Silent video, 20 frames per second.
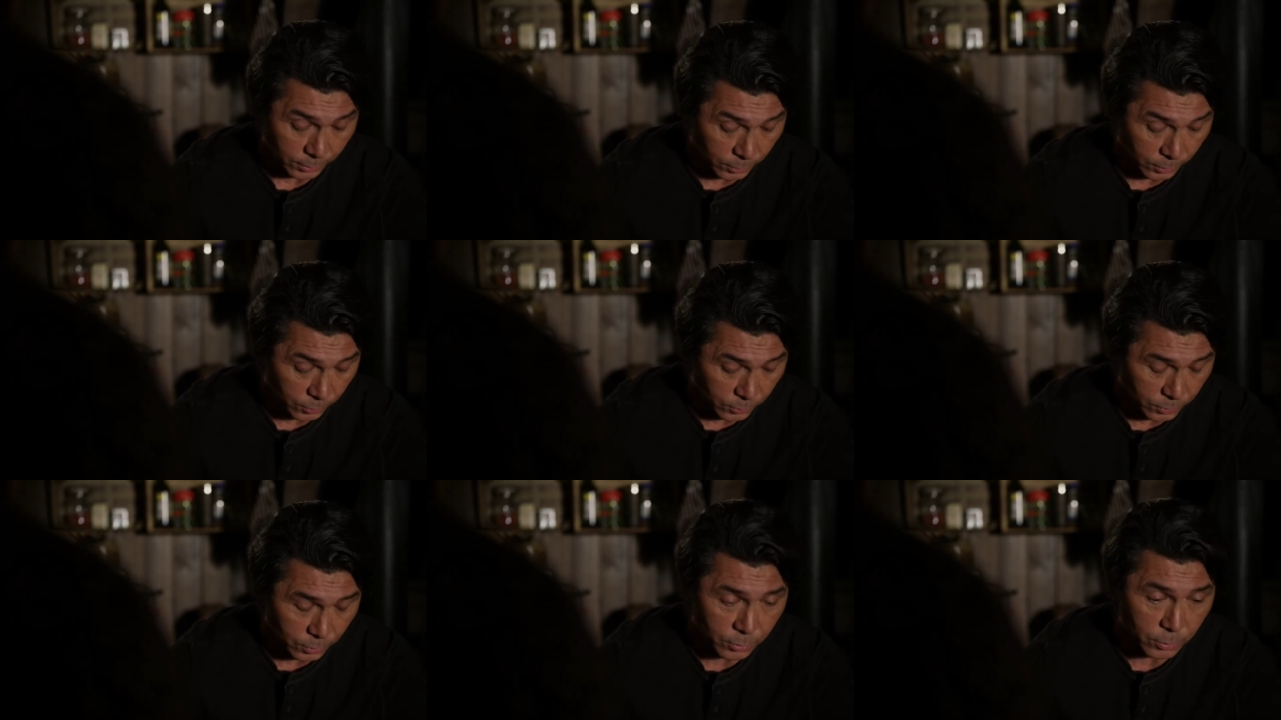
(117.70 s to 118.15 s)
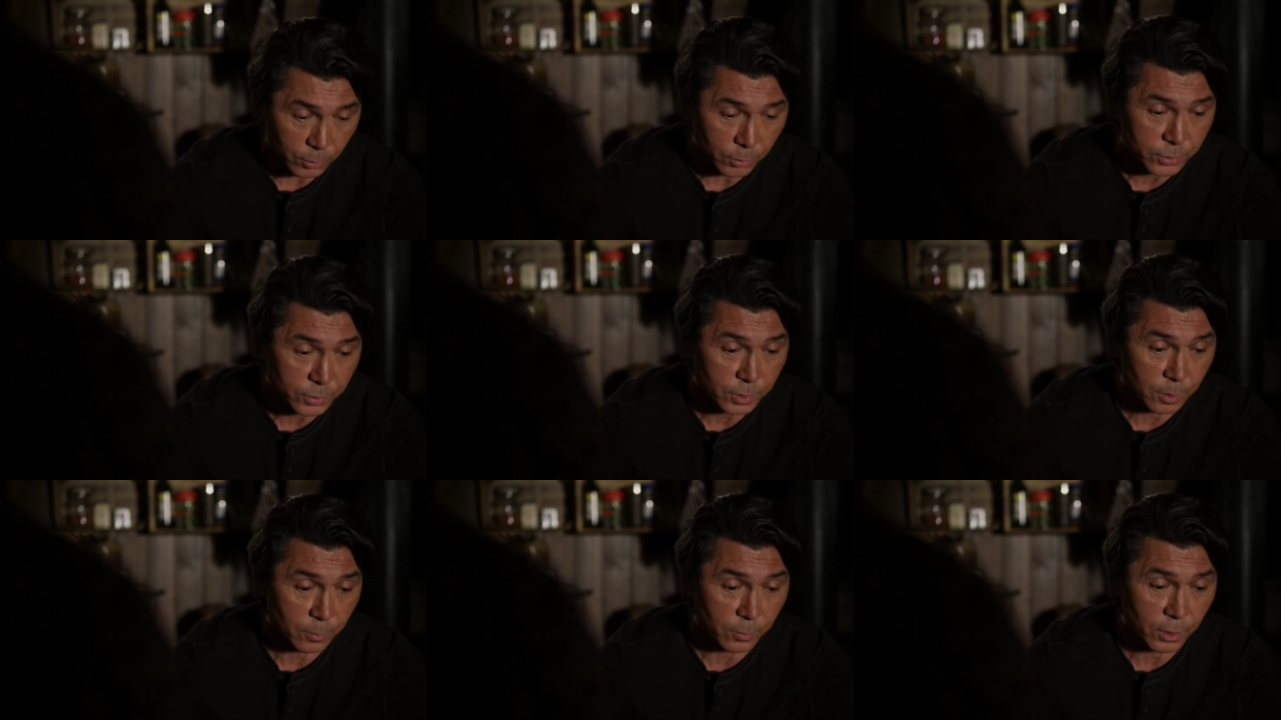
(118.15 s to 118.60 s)
you do know
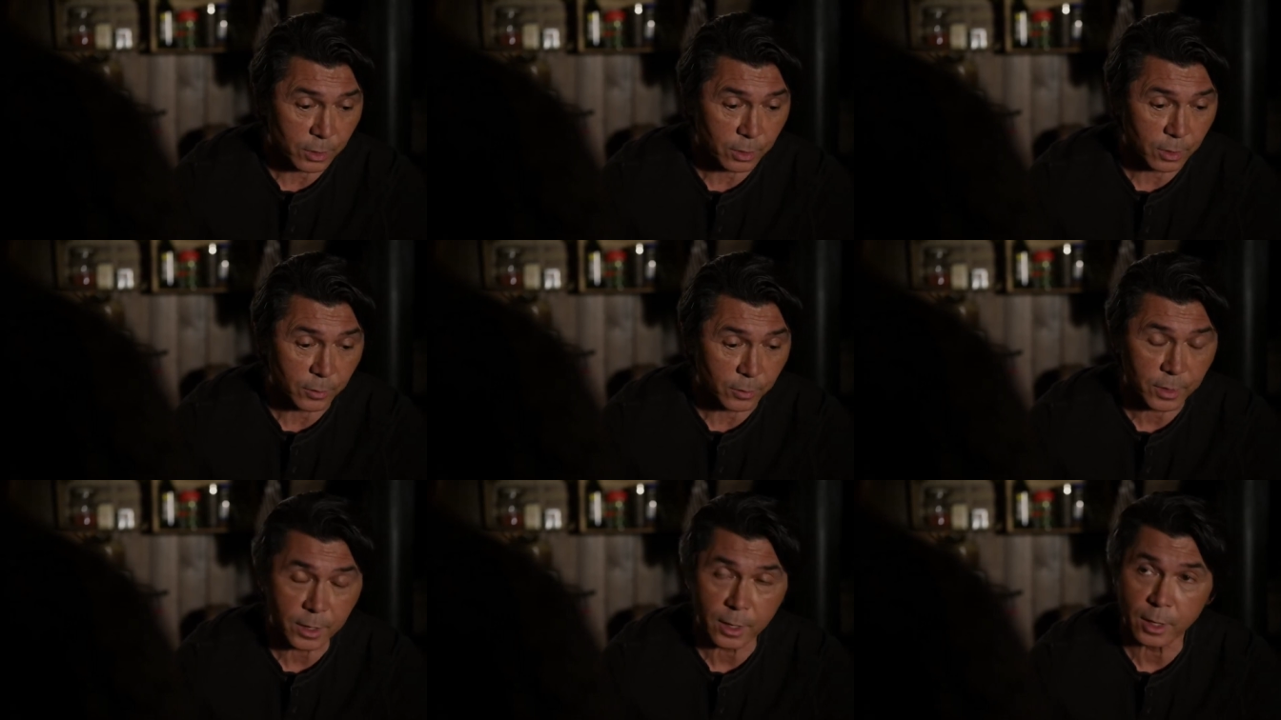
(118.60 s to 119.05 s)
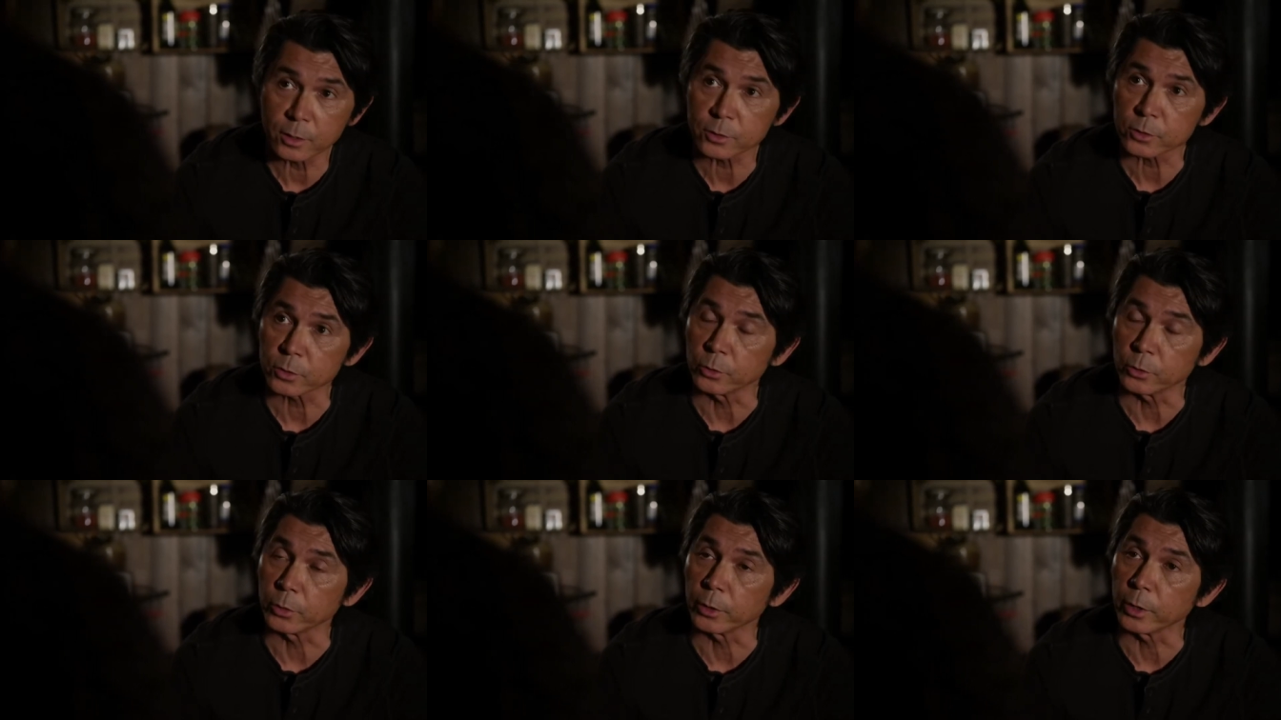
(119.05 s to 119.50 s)
somebody on the
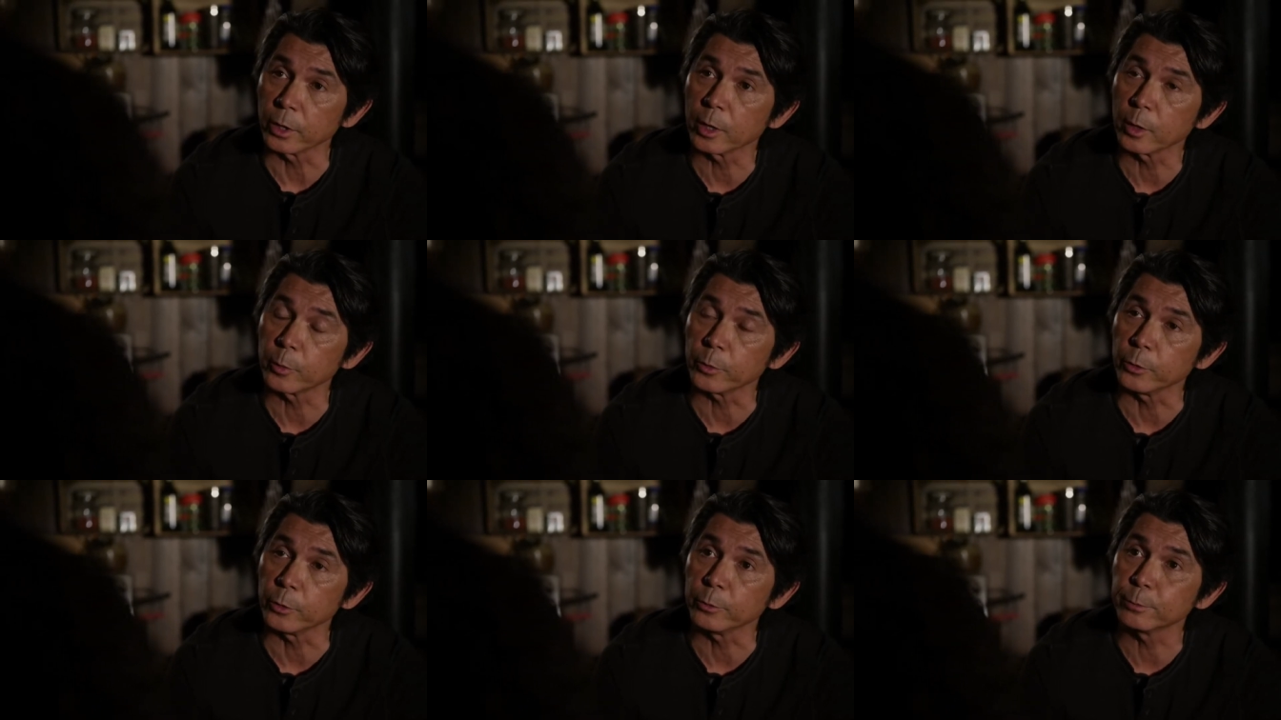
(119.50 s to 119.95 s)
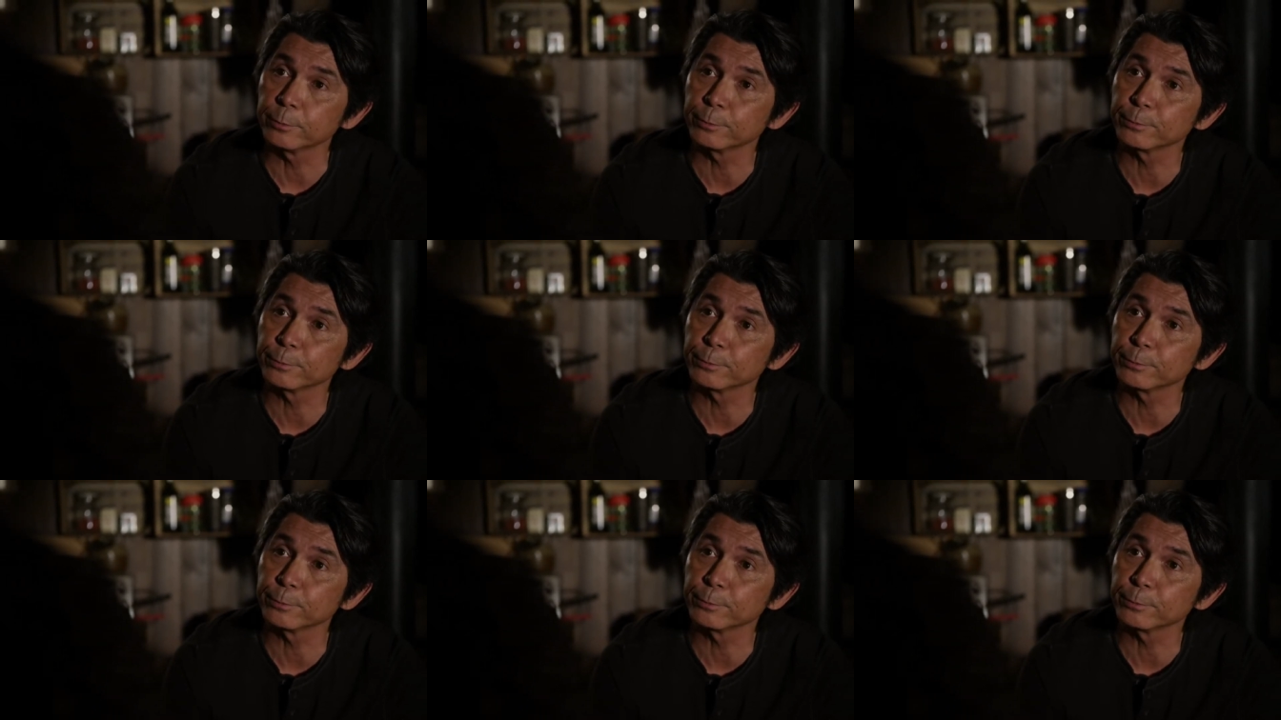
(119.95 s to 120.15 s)
council who could help you.